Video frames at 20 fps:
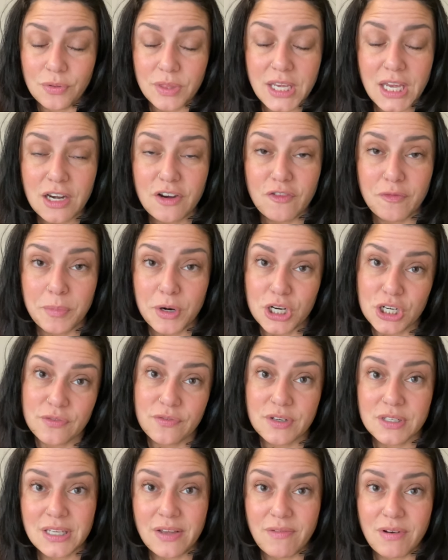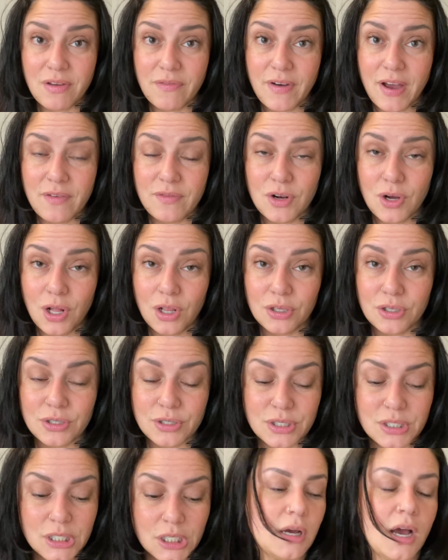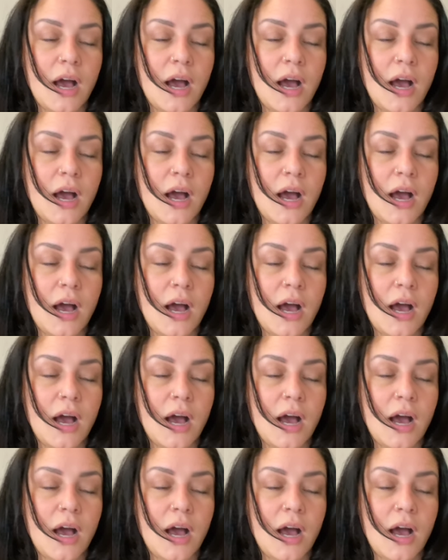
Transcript: end of March for $75.